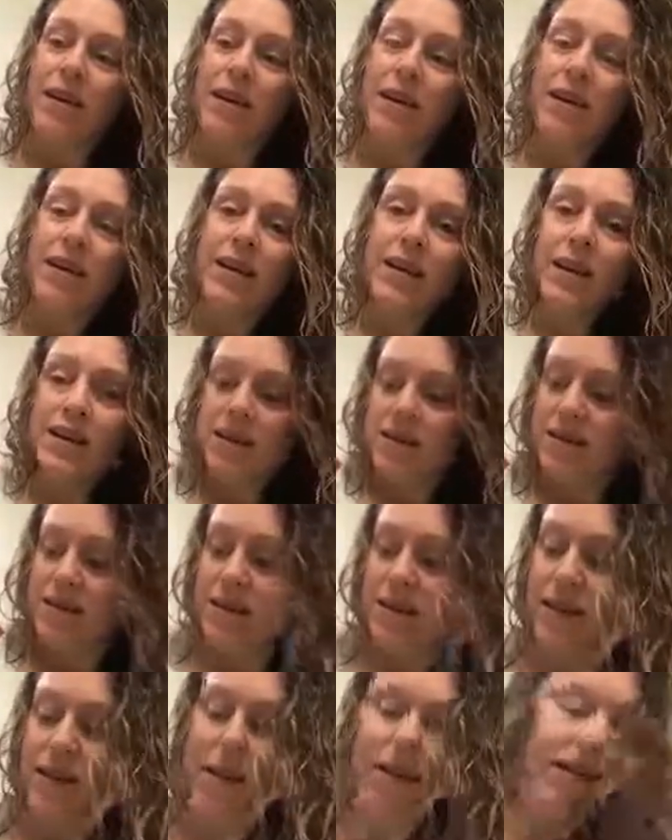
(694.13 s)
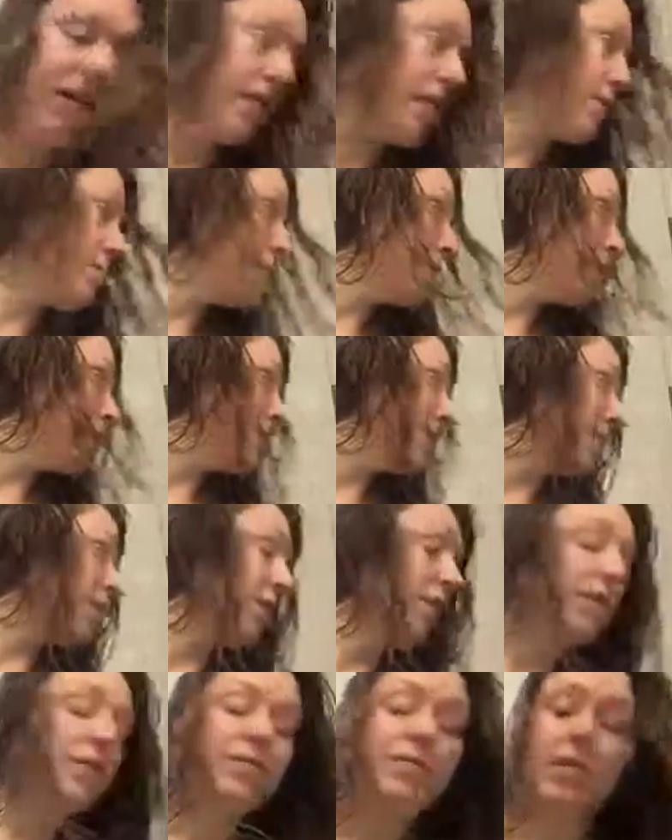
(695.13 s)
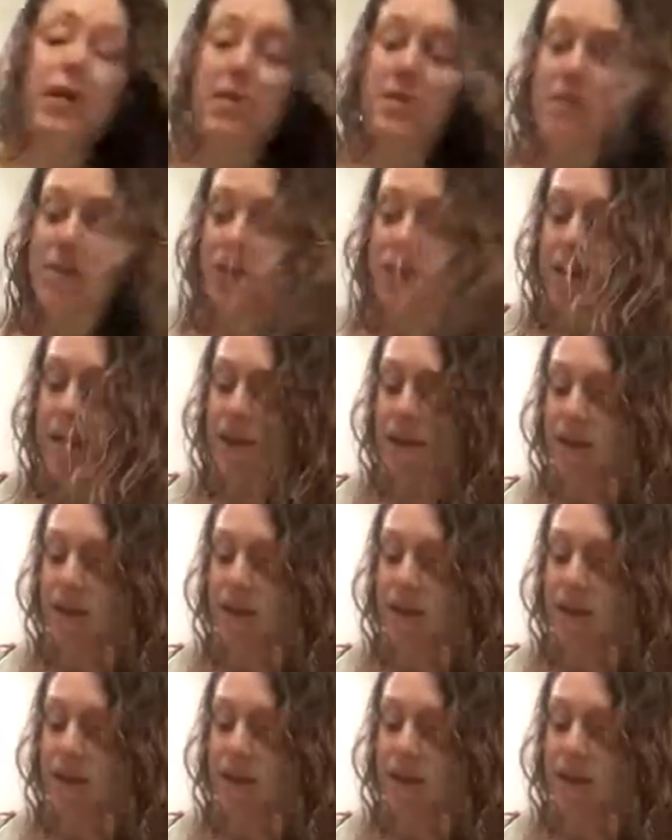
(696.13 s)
in Zenkai, I believe I got it from.